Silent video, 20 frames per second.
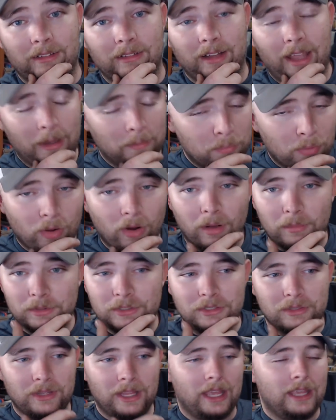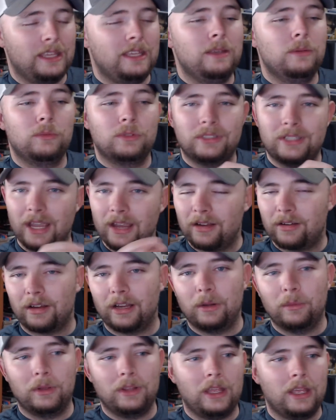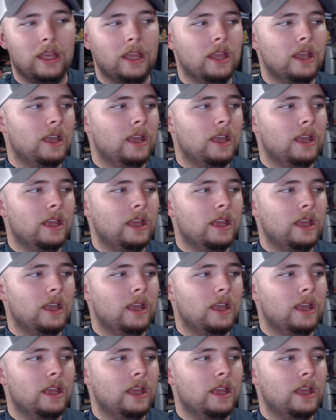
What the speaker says: I promise you that. He was tinkering with it.